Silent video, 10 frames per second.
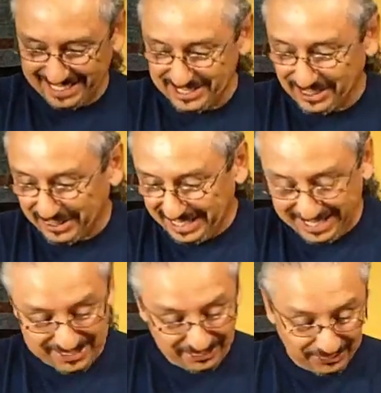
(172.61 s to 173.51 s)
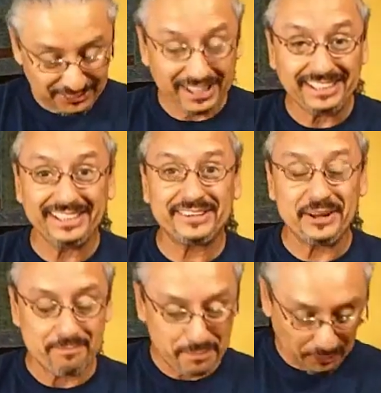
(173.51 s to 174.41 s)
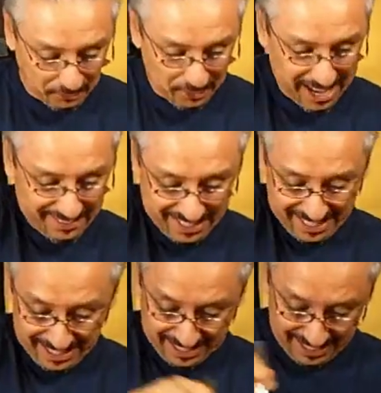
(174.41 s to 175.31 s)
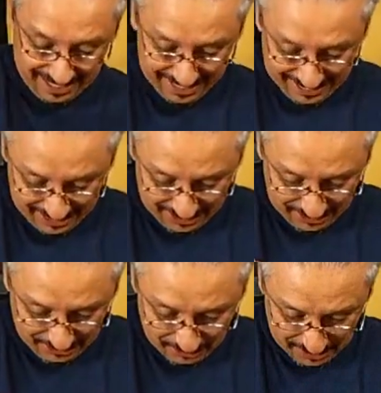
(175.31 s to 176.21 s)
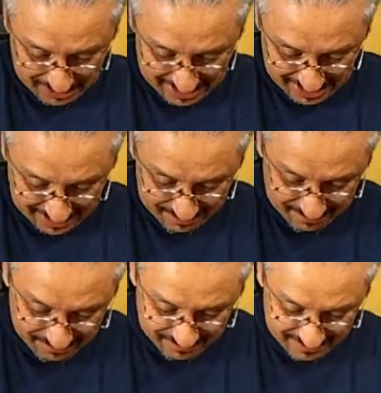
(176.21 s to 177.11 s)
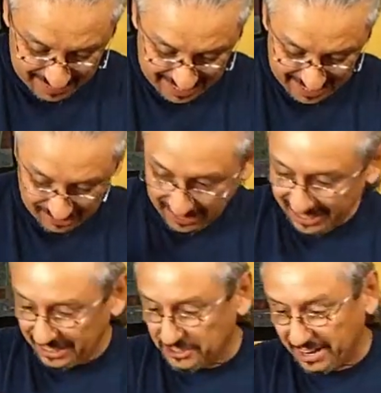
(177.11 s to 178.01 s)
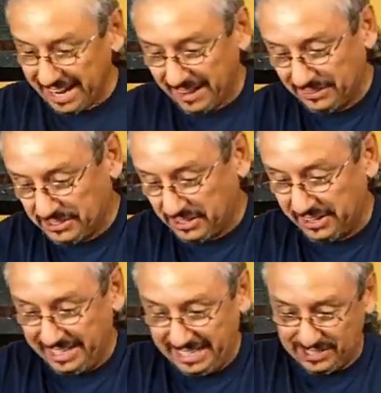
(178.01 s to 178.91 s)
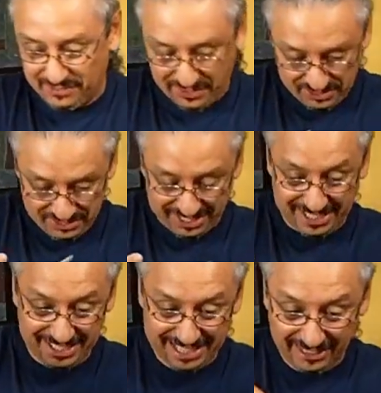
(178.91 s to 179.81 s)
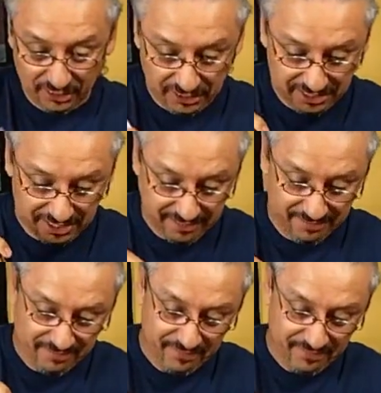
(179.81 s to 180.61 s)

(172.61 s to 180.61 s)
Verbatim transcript: the sardines that look like they're in a milk gravy, or the, the eel. I'm going to try out the sardines first, just because they look the